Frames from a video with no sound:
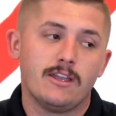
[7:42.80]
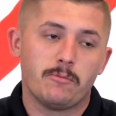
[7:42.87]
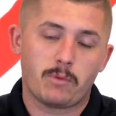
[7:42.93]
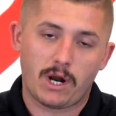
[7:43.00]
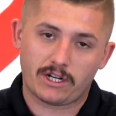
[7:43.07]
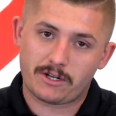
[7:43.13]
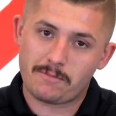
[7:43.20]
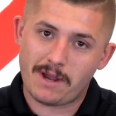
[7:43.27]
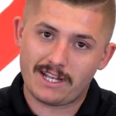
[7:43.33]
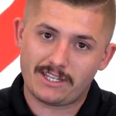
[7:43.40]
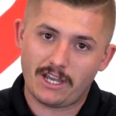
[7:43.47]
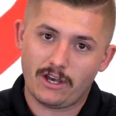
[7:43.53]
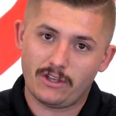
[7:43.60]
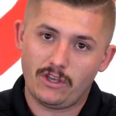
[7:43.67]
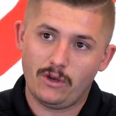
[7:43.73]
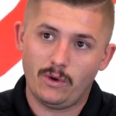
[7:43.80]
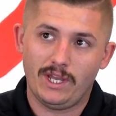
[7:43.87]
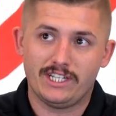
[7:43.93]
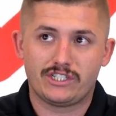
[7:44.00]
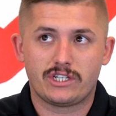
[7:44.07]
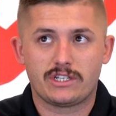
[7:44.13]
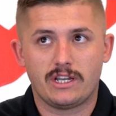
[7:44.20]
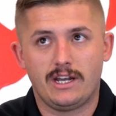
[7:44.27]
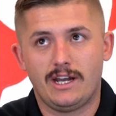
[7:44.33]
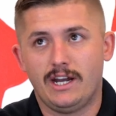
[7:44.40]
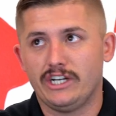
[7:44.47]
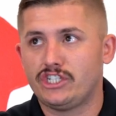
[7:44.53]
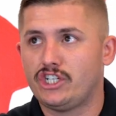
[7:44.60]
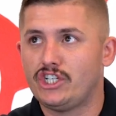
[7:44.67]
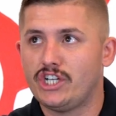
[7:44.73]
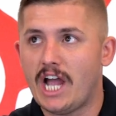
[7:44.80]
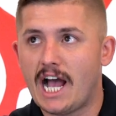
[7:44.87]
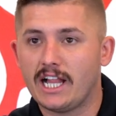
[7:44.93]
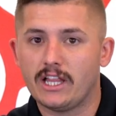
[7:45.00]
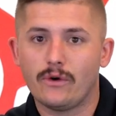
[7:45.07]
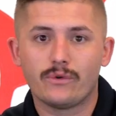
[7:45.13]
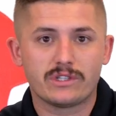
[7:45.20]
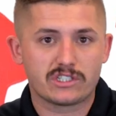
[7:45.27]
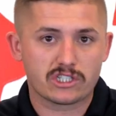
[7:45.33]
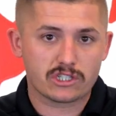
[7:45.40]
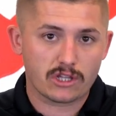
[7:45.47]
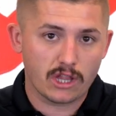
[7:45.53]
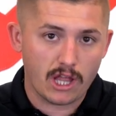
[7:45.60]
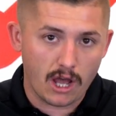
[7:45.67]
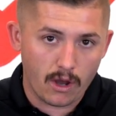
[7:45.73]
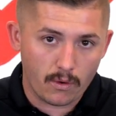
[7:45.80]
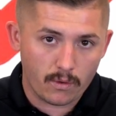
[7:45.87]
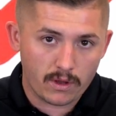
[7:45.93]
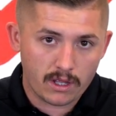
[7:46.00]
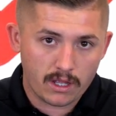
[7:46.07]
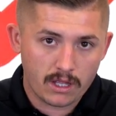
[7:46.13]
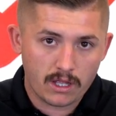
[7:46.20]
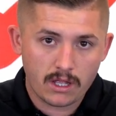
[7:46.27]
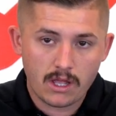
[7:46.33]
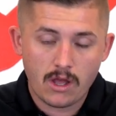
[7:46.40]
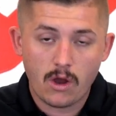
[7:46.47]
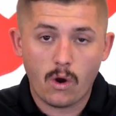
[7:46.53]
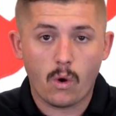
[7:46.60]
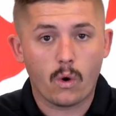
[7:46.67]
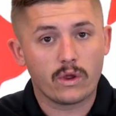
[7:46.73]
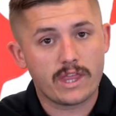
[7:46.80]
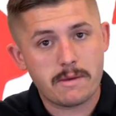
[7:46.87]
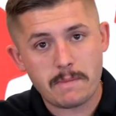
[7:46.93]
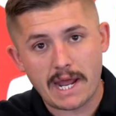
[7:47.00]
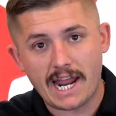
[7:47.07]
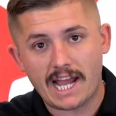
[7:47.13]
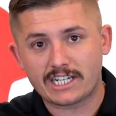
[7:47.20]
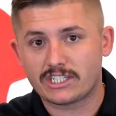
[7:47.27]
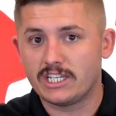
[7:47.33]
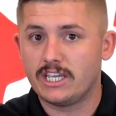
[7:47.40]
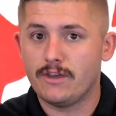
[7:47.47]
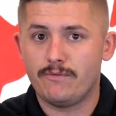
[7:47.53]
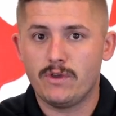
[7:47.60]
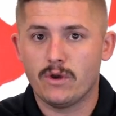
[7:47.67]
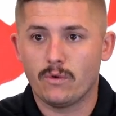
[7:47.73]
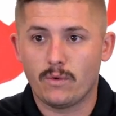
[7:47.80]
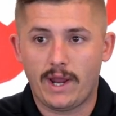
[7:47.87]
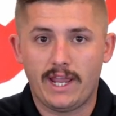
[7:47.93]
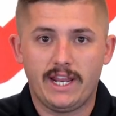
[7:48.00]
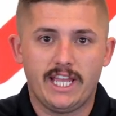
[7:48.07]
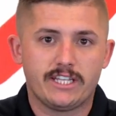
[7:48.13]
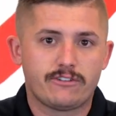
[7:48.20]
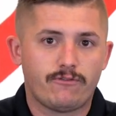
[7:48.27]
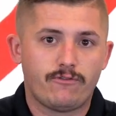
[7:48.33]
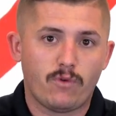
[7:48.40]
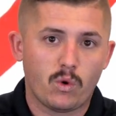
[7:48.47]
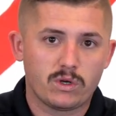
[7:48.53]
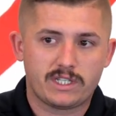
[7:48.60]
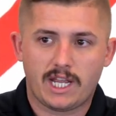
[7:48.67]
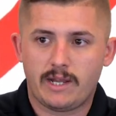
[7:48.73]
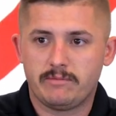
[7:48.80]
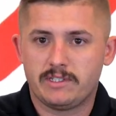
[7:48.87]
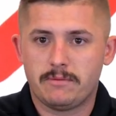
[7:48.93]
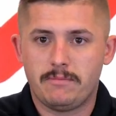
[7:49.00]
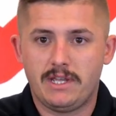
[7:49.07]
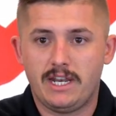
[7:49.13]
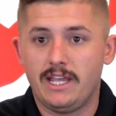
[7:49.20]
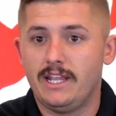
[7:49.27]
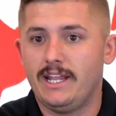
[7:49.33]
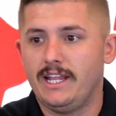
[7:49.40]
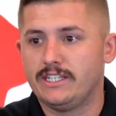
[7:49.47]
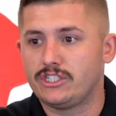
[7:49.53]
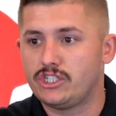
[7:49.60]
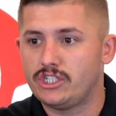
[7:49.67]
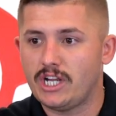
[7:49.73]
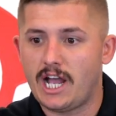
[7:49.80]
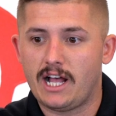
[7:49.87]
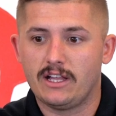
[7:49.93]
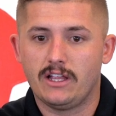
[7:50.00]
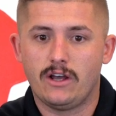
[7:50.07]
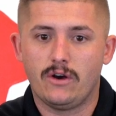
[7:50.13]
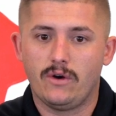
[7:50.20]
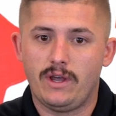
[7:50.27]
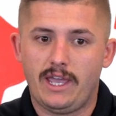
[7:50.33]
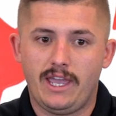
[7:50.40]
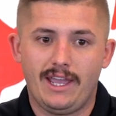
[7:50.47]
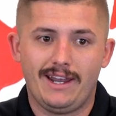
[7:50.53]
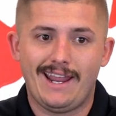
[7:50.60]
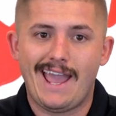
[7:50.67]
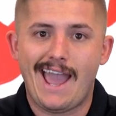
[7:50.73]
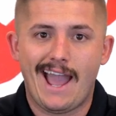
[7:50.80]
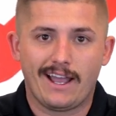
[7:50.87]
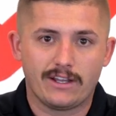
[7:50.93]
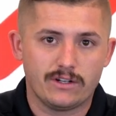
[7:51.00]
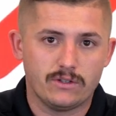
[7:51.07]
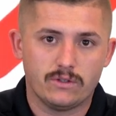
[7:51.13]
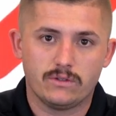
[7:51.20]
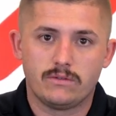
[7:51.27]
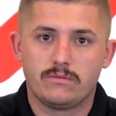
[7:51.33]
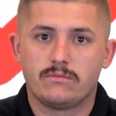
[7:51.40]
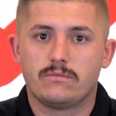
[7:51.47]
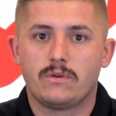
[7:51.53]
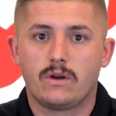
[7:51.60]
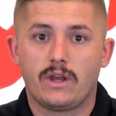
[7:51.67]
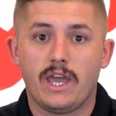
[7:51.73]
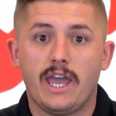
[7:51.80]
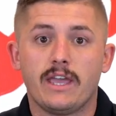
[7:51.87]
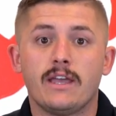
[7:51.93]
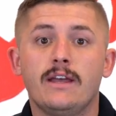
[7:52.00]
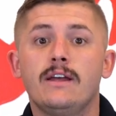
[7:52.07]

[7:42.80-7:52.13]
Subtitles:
Proctor might tell you it's shallow and slow, or they might actually give you a rate. It's 4 times a minute, it's shallow and agonal, okay?